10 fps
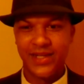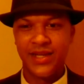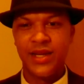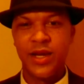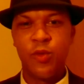
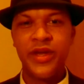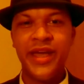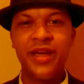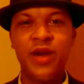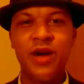We hang
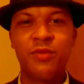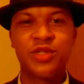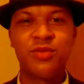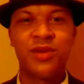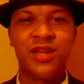around with too many
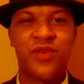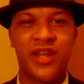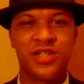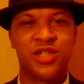fetishes to be